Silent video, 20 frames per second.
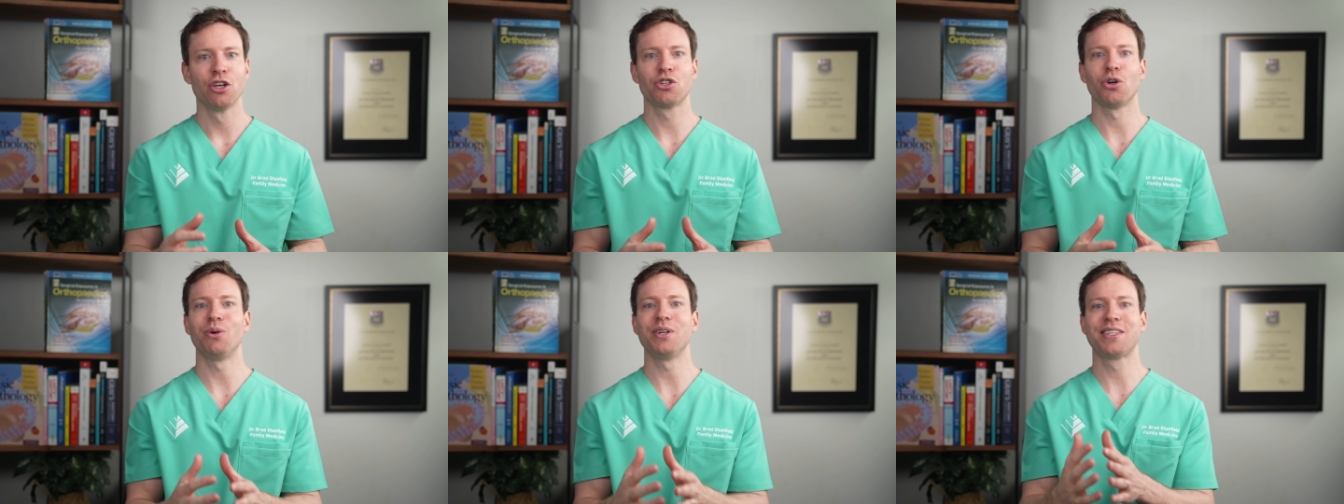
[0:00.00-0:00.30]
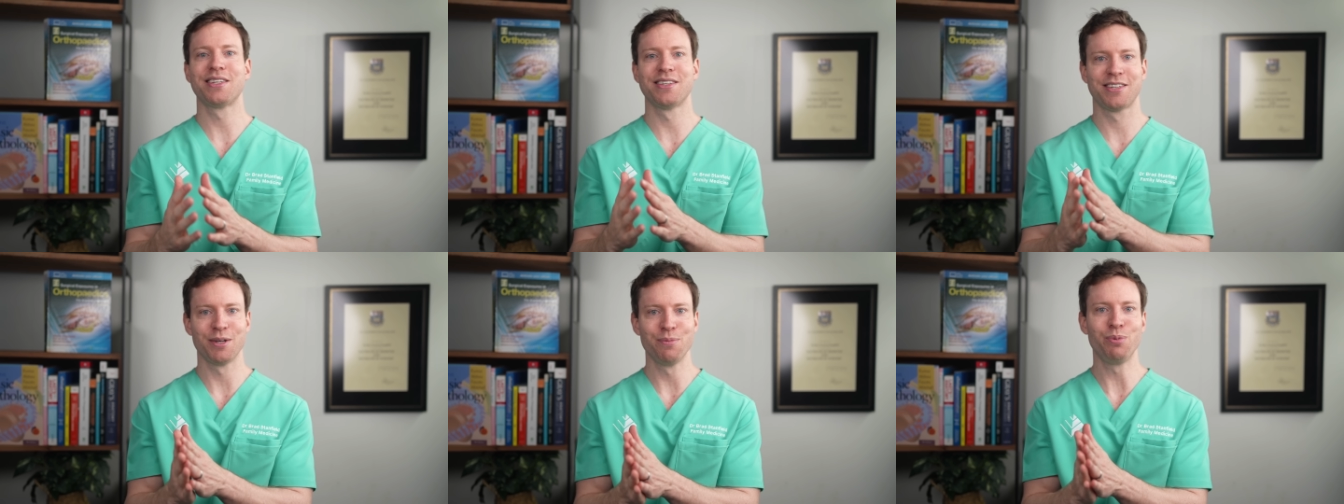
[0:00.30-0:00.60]
So
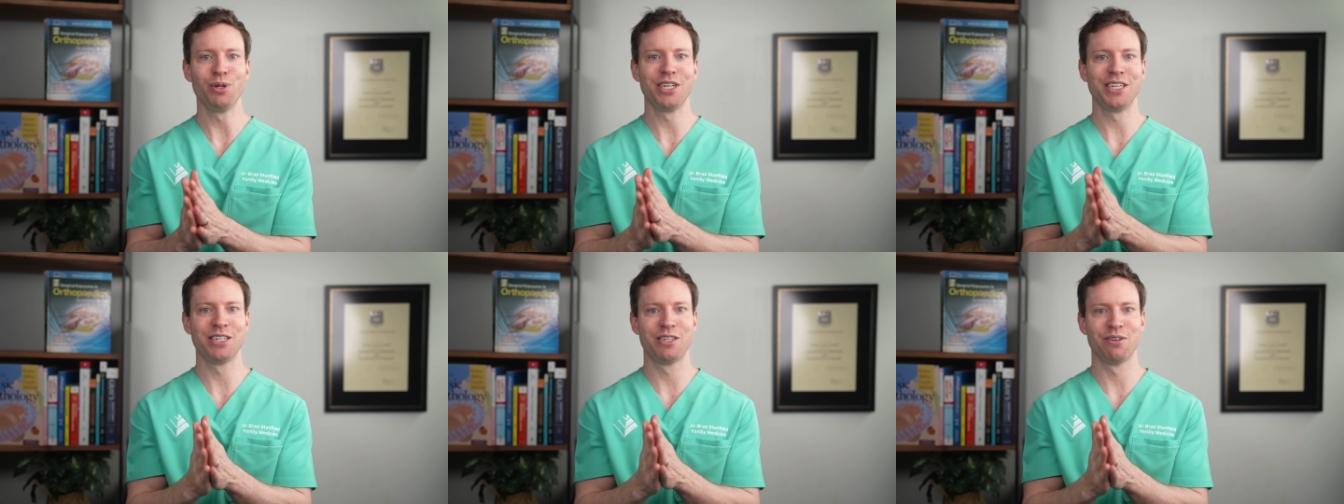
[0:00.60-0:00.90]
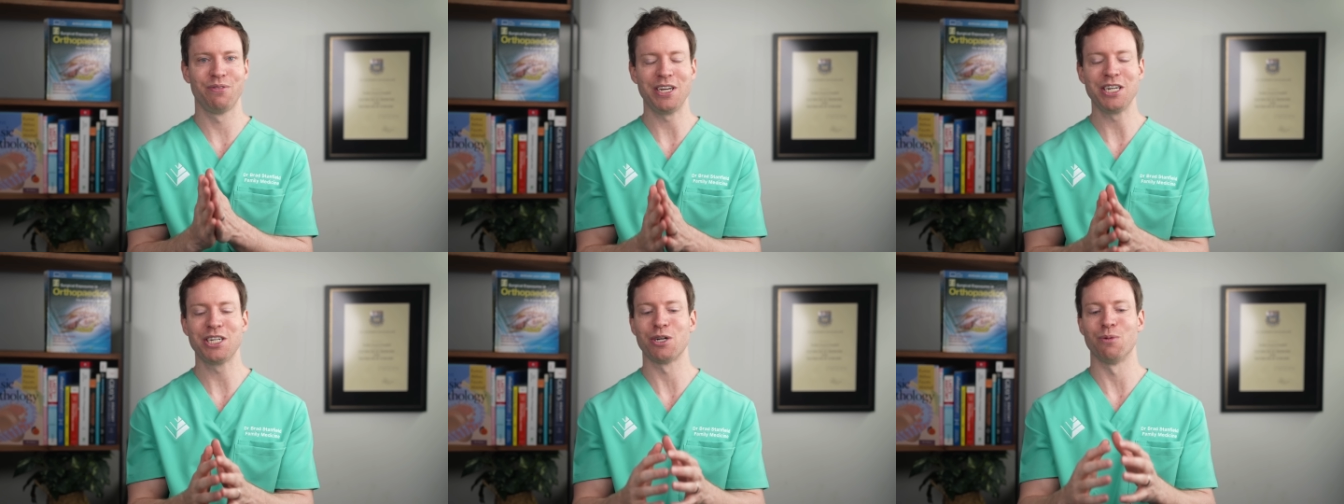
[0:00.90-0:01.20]
it's a simple
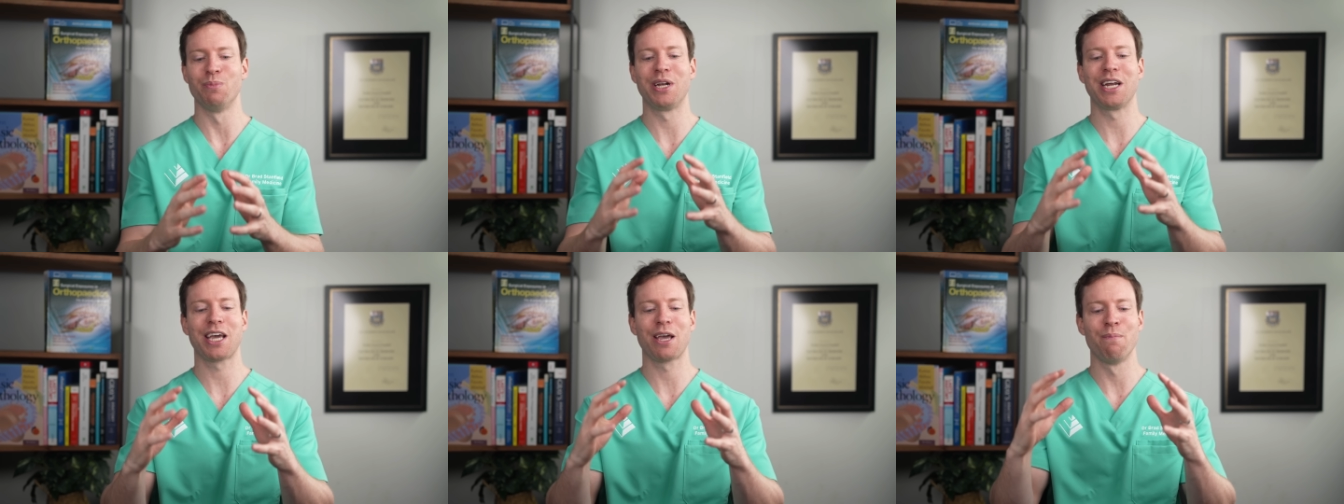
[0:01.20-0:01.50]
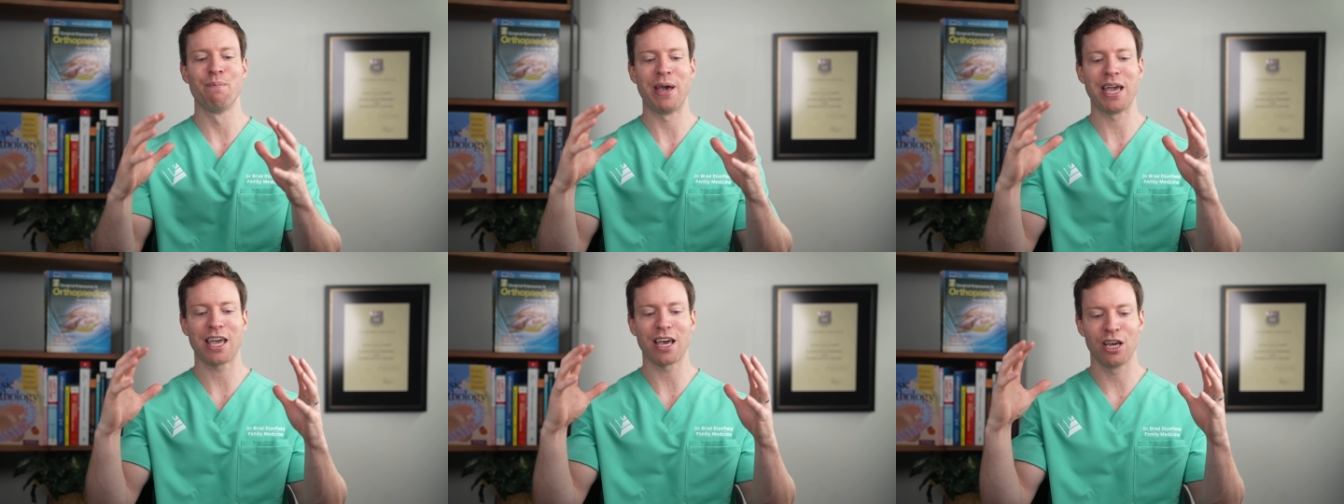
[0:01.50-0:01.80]
intervention, but it
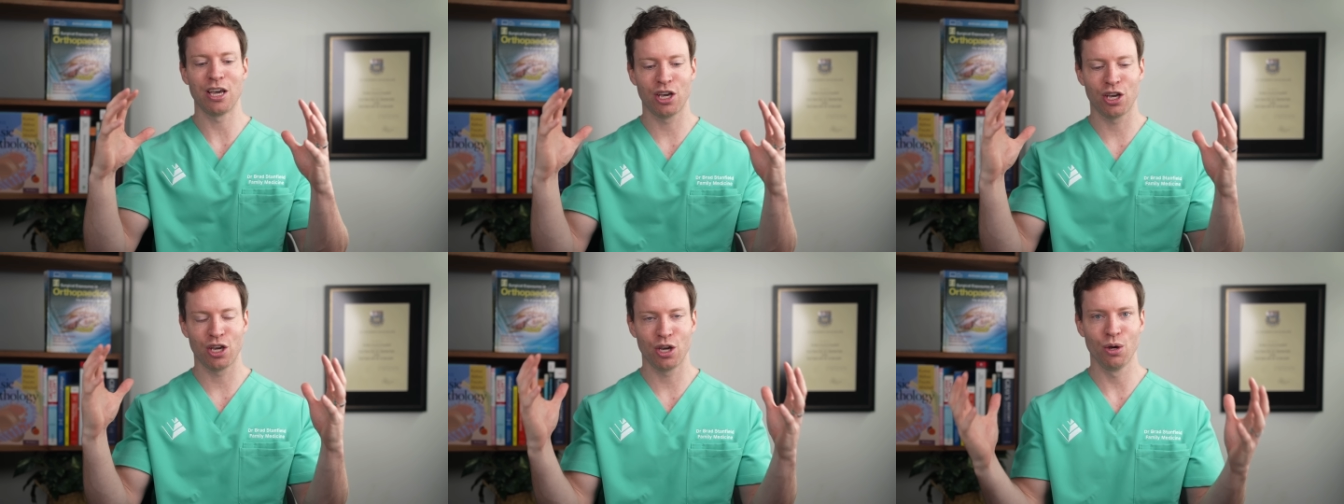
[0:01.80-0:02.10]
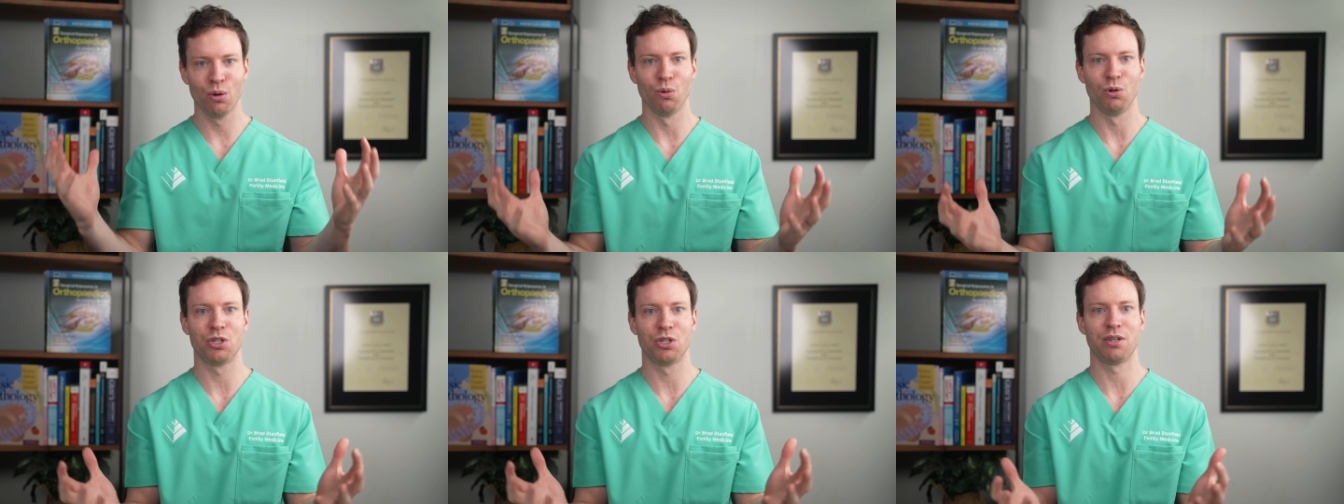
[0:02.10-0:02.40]
can make a
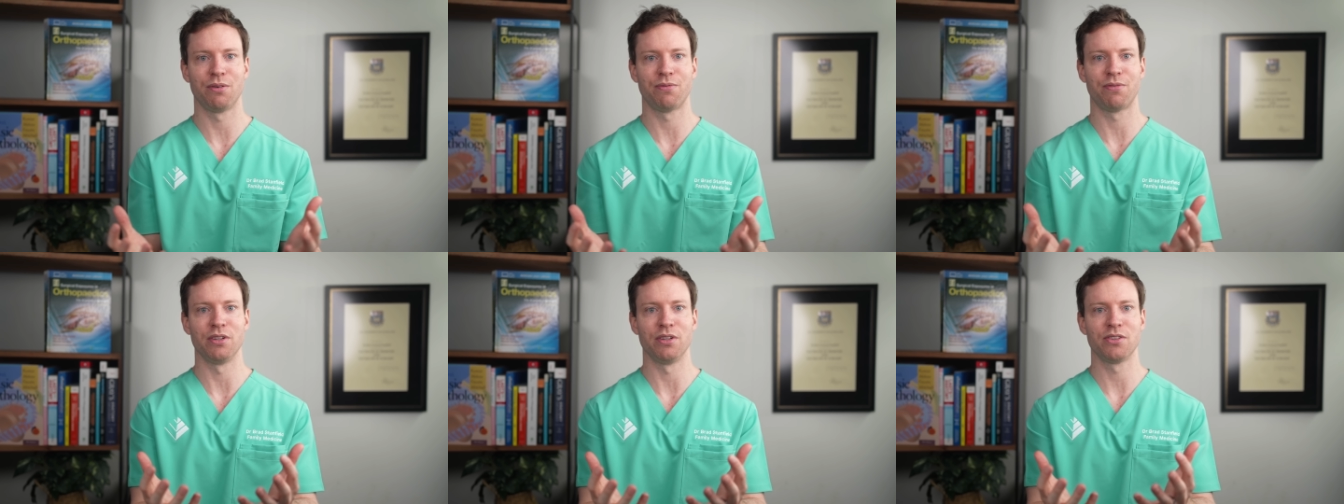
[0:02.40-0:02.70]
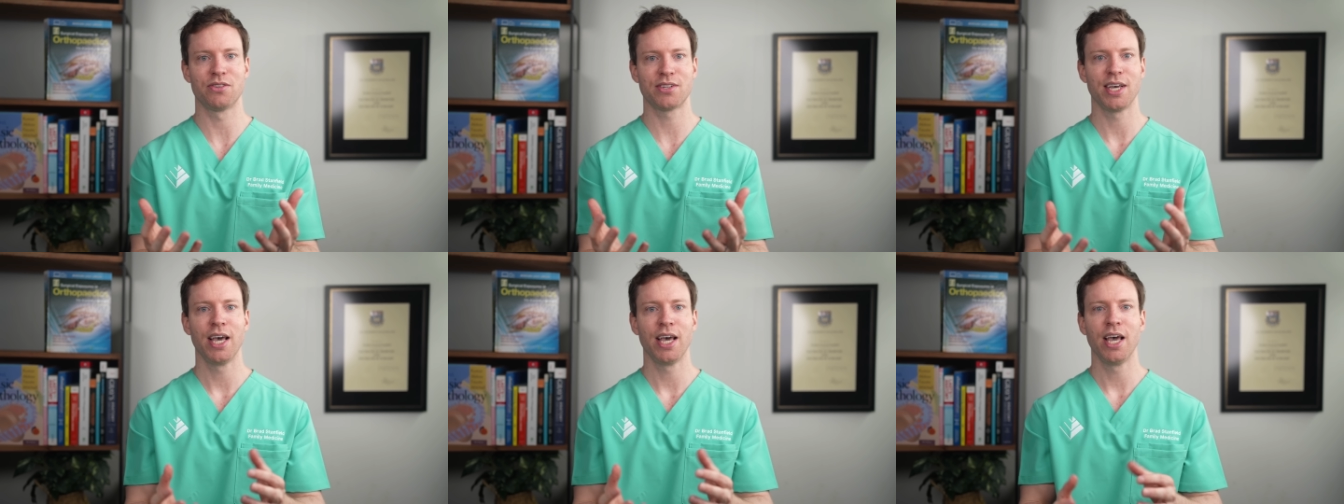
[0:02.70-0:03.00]
huge difference.